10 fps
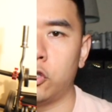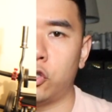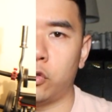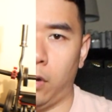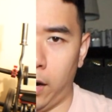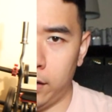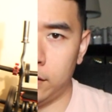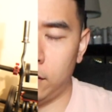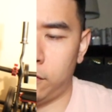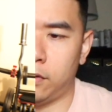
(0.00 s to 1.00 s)
try
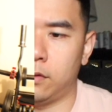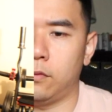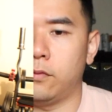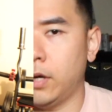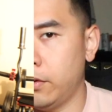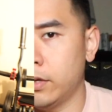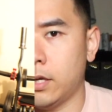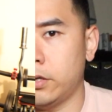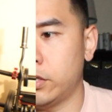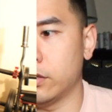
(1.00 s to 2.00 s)
different
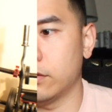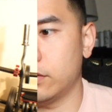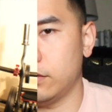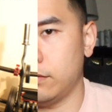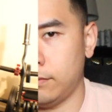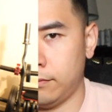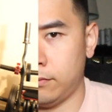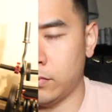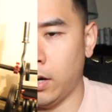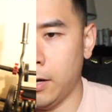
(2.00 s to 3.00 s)
variations,
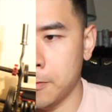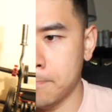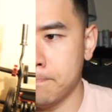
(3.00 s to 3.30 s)
right?